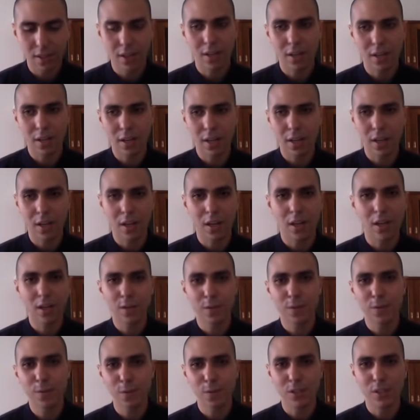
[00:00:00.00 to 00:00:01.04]
a
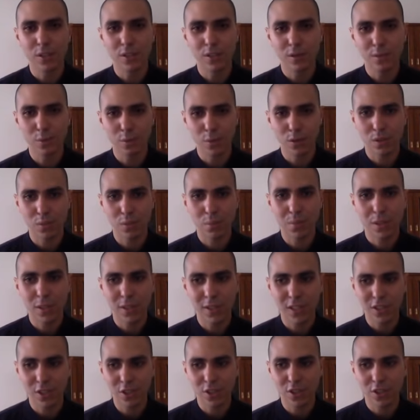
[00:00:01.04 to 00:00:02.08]
life with
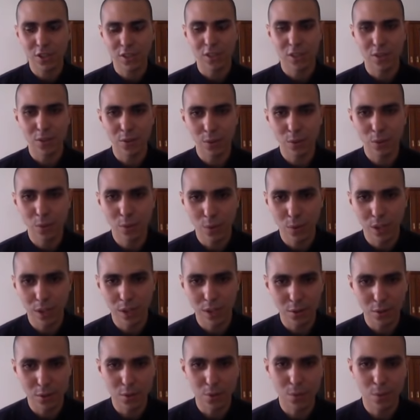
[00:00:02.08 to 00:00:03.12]
pretension, where
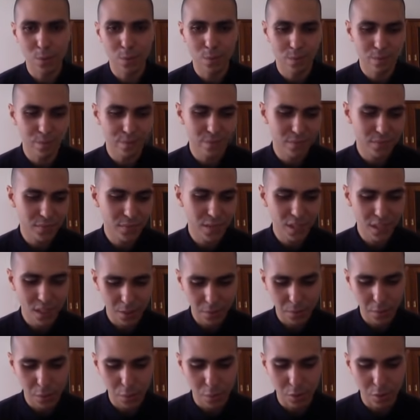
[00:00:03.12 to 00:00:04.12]
you have to